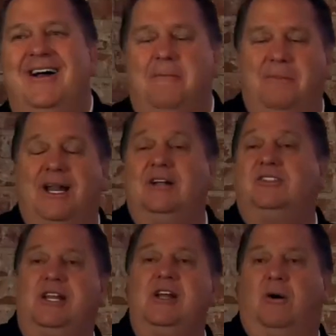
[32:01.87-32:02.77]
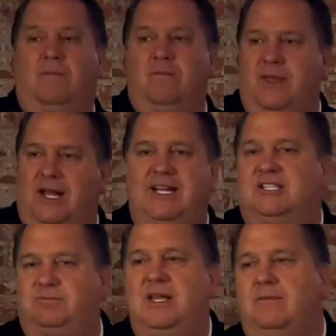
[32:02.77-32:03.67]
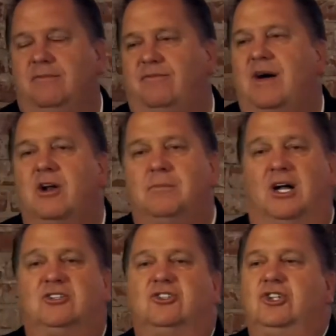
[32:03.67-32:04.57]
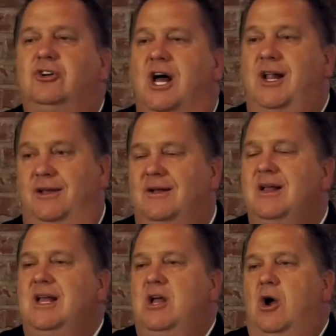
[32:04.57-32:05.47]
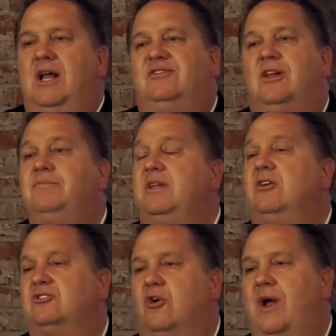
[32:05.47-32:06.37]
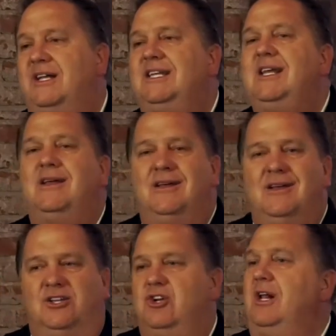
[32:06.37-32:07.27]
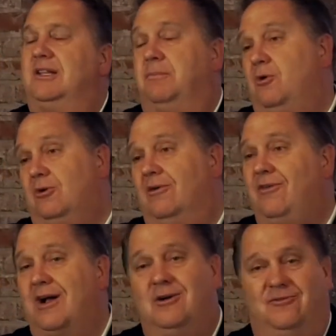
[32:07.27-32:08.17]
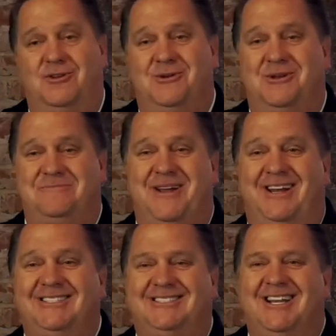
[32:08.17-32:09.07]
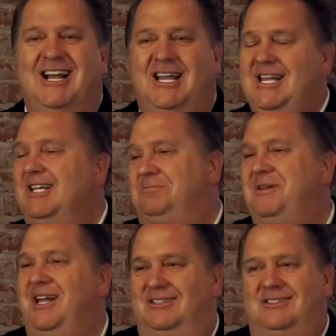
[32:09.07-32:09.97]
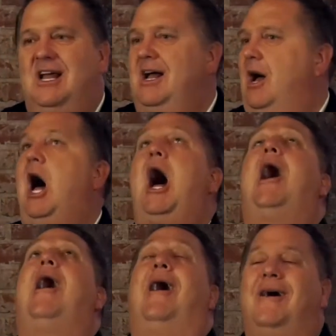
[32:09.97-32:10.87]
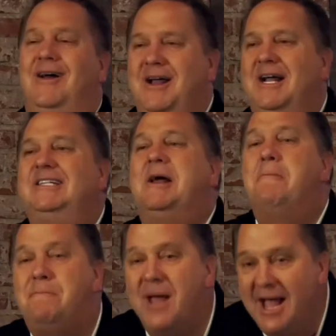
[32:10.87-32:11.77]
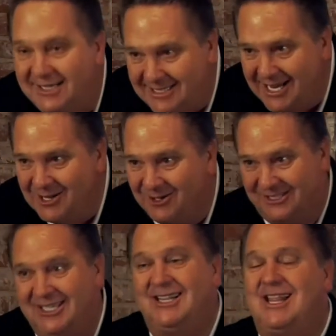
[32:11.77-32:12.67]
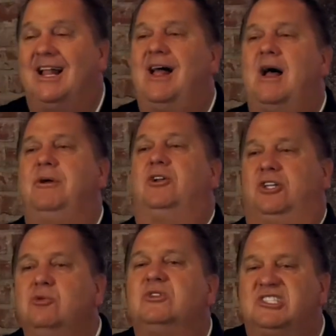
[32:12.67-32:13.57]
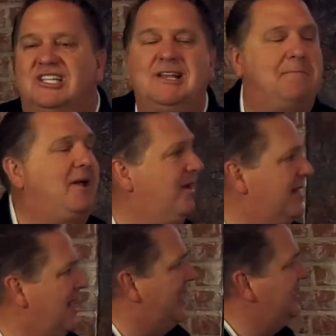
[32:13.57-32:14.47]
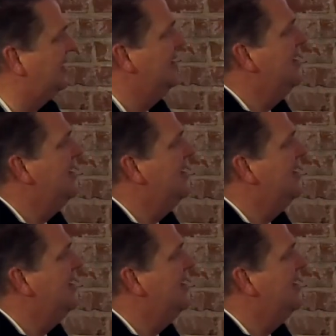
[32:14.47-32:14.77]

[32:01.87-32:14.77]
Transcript: But here's the deal. At eXp, $500, you're done. If something goes crazy, you're not the broker of record for you independents. eXp is. It's a big deal to get that liability. You will sleep better at night.